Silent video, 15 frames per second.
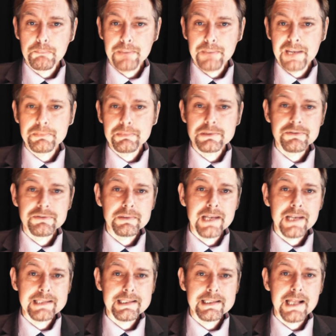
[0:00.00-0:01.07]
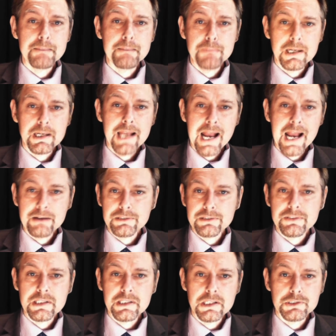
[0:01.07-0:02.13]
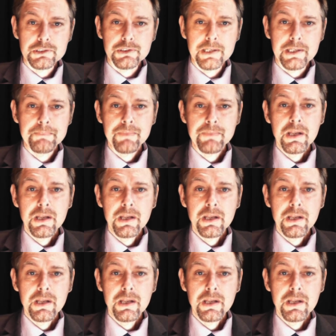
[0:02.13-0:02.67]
people from getting their money out of the country,